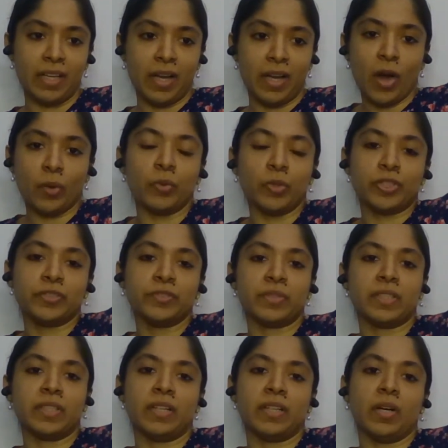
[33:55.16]
how would you
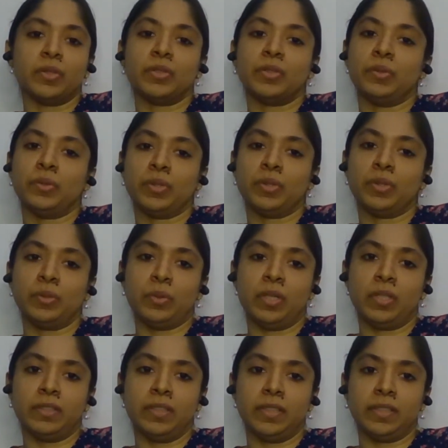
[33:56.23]
figure out who you
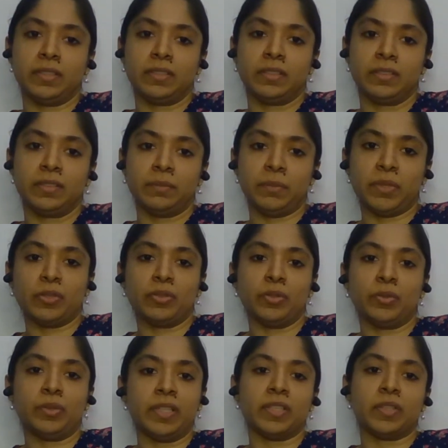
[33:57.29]
are then? Because
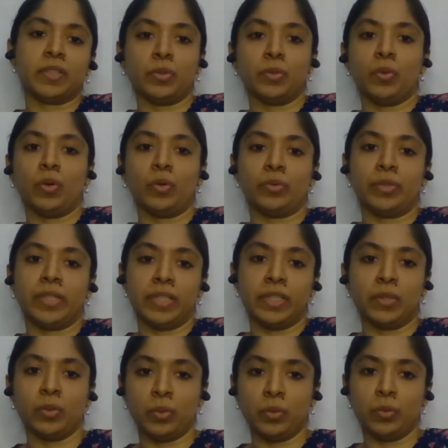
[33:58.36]
you think you already
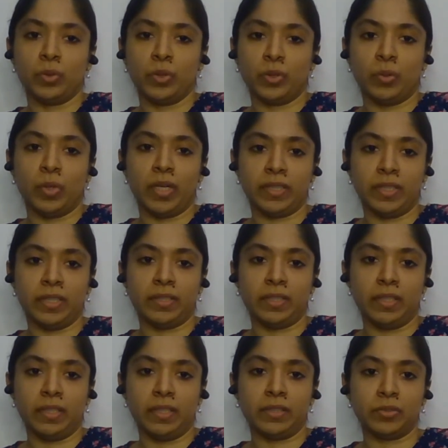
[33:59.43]
know who you are in
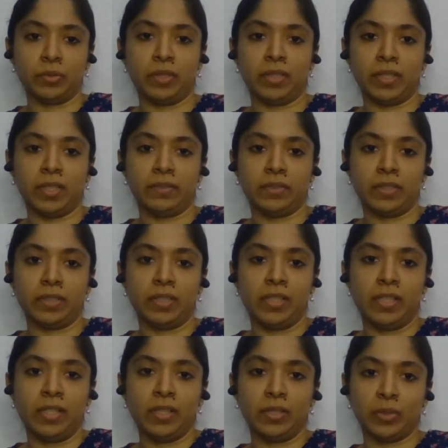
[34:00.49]
intellectual level.
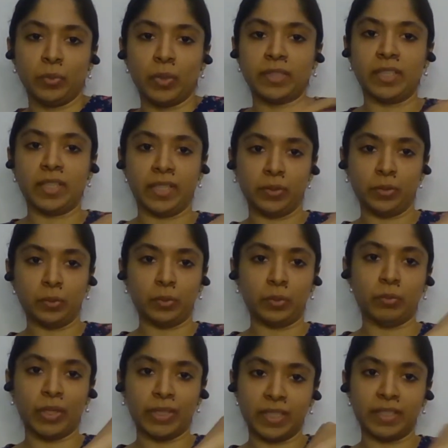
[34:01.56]
So what I do,
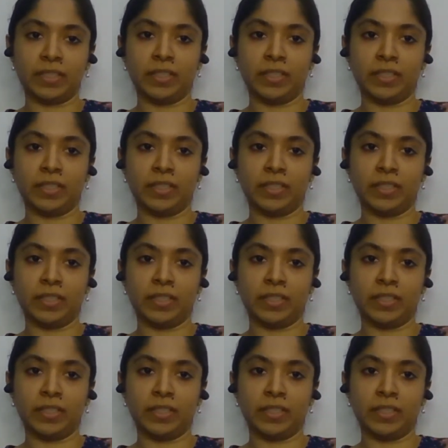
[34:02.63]
what I